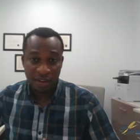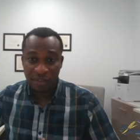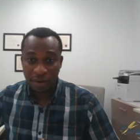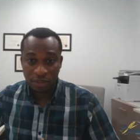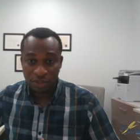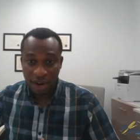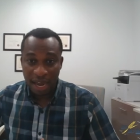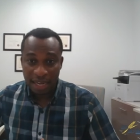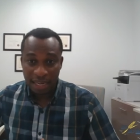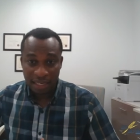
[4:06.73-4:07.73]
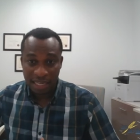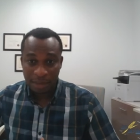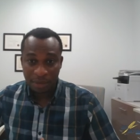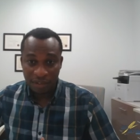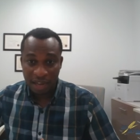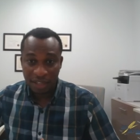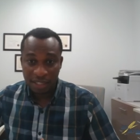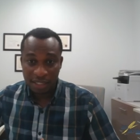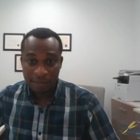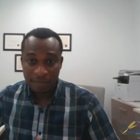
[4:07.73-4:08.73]
very dry at the time of
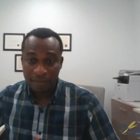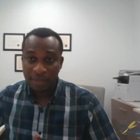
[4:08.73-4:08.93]
harvest.